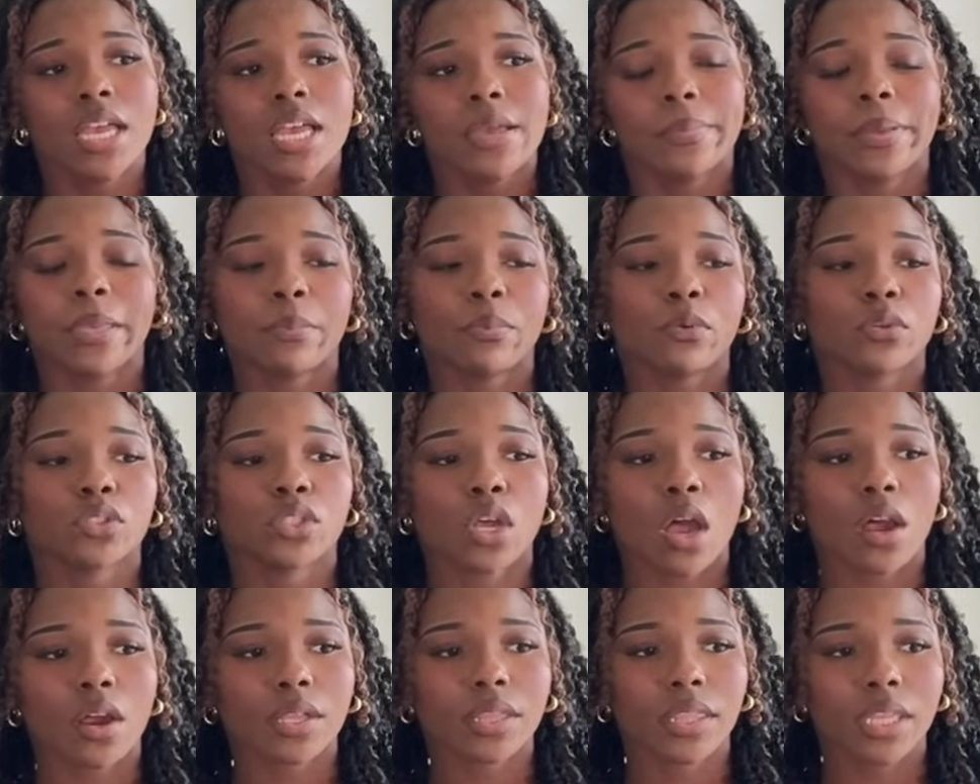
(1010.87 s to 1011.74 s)
People
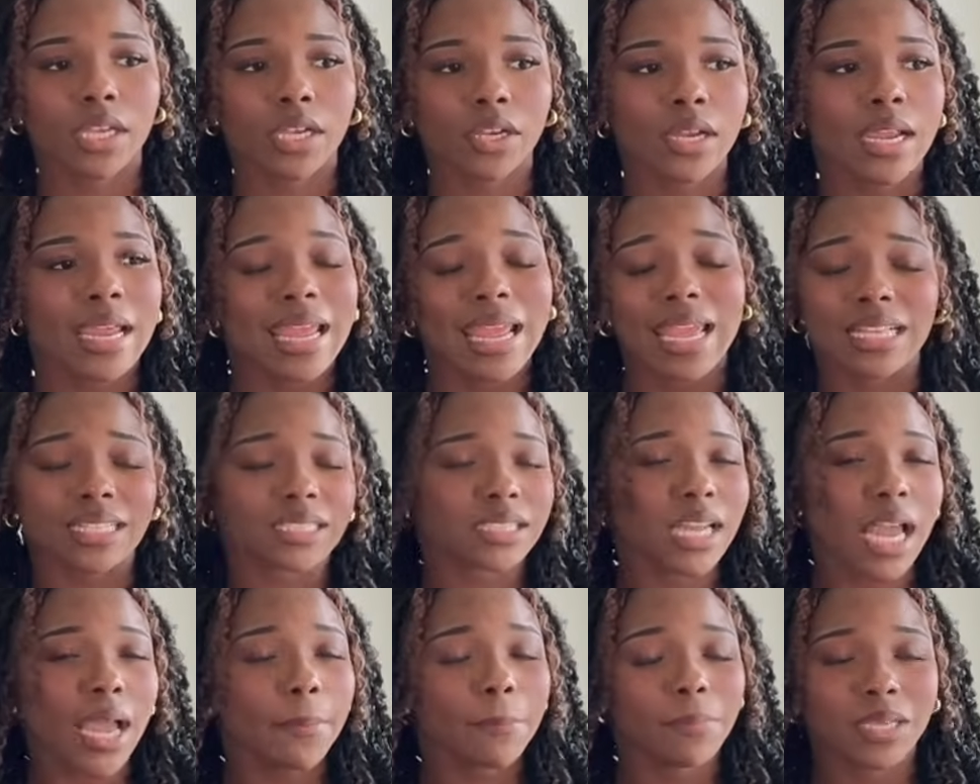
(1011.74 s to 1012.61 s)
talk in there. It's
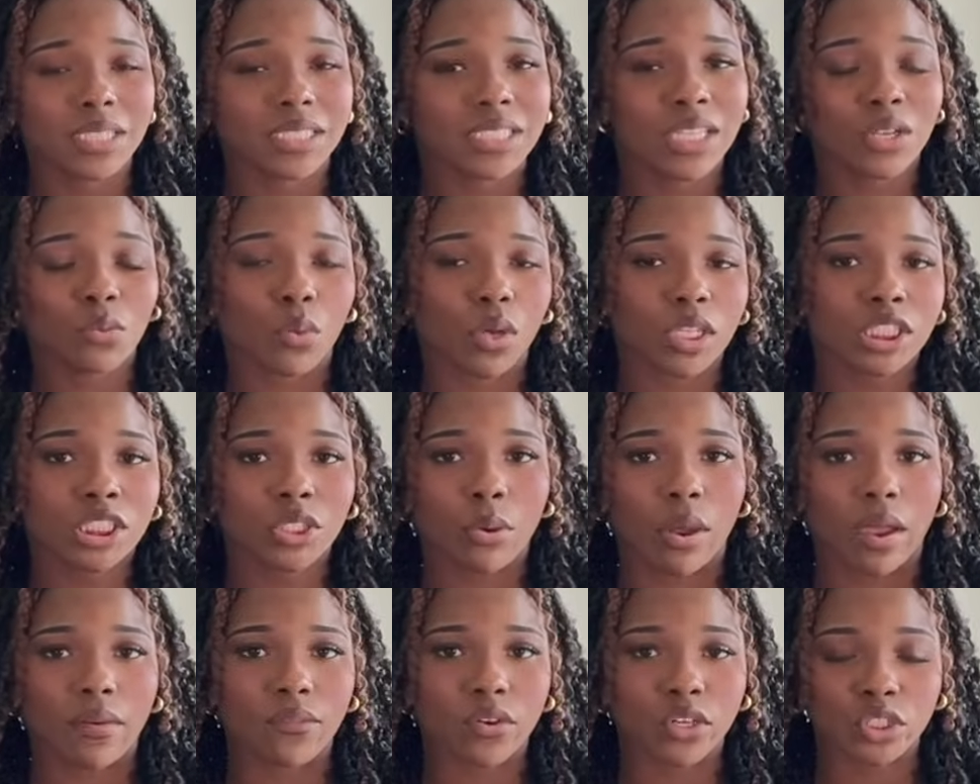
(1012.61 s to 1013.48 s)
not busy
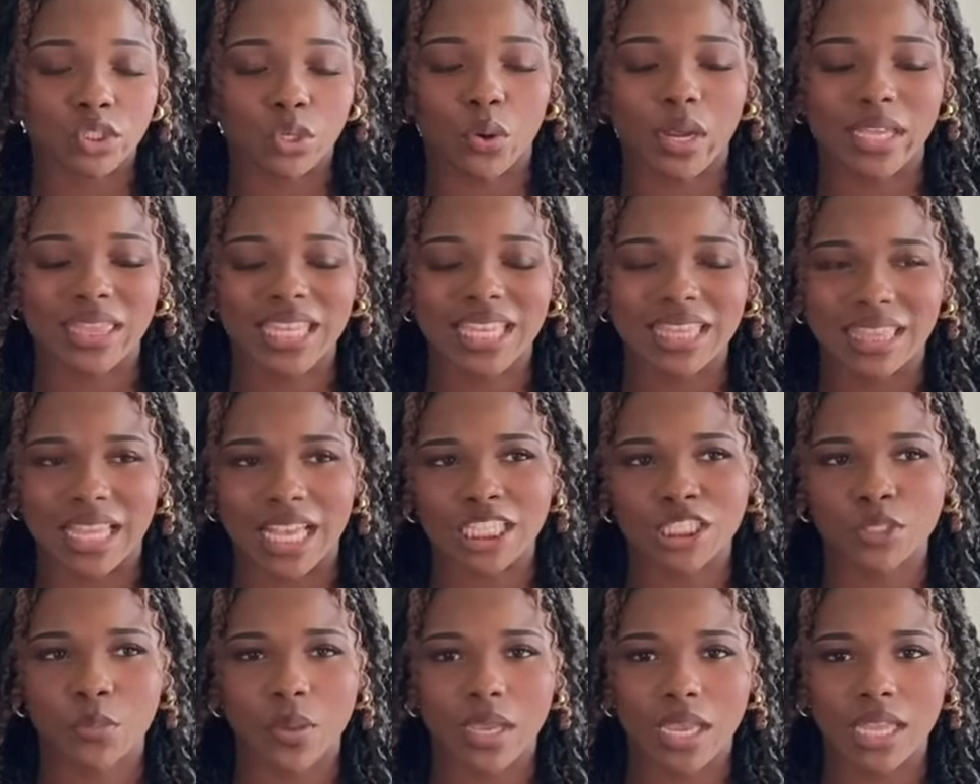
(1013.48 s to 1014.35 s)
whatsoever. So I think
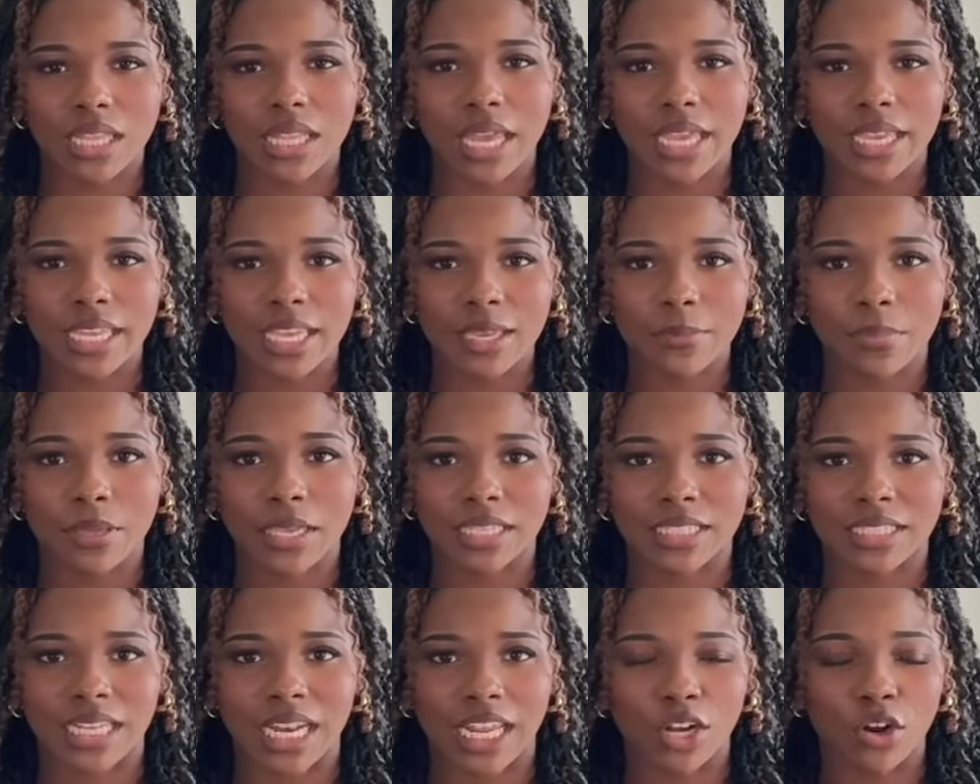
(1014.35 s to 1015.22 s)
that's why I like it,
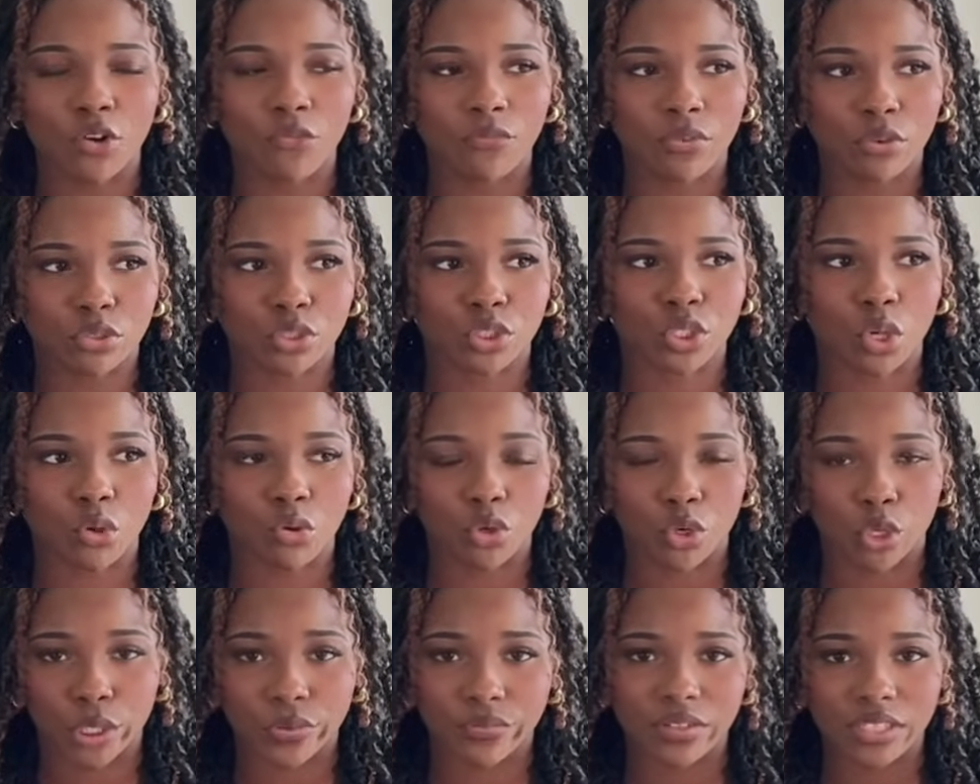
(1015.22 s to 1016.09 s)
because then I don't feel so
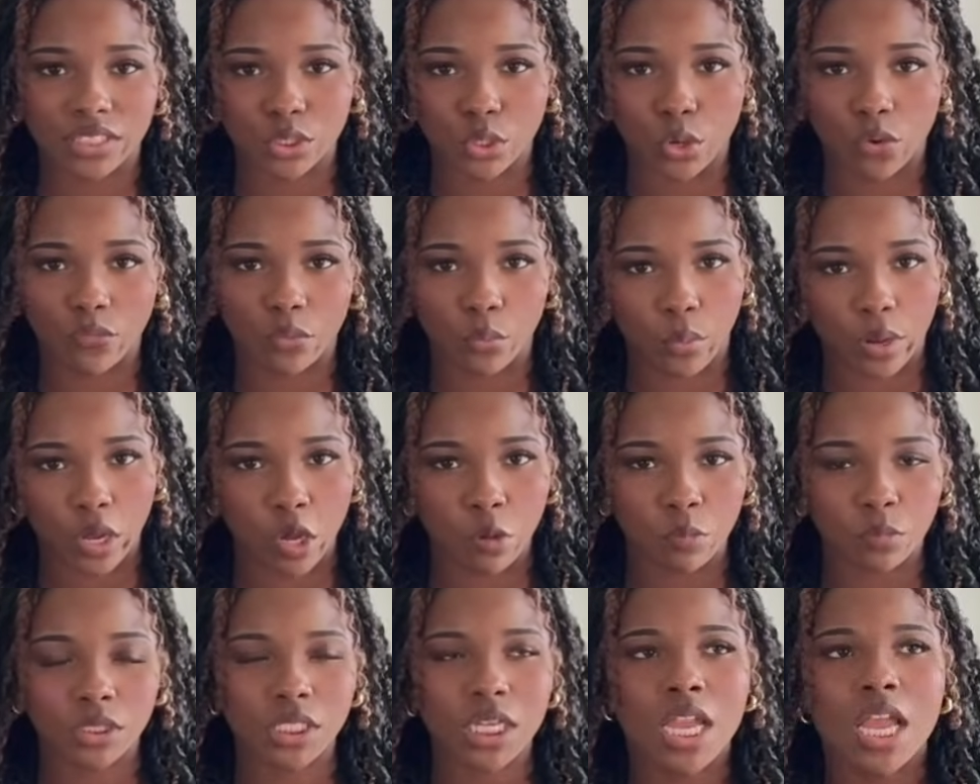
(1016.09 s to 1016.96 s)
nervous and
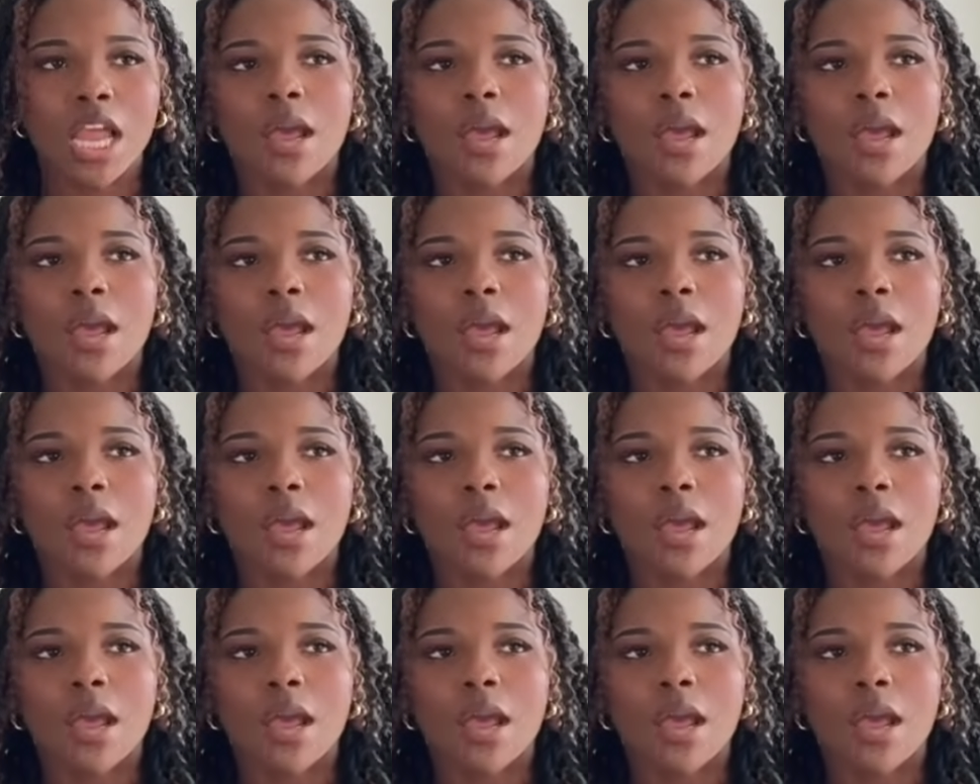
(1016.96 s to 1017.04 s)
overwhelmed.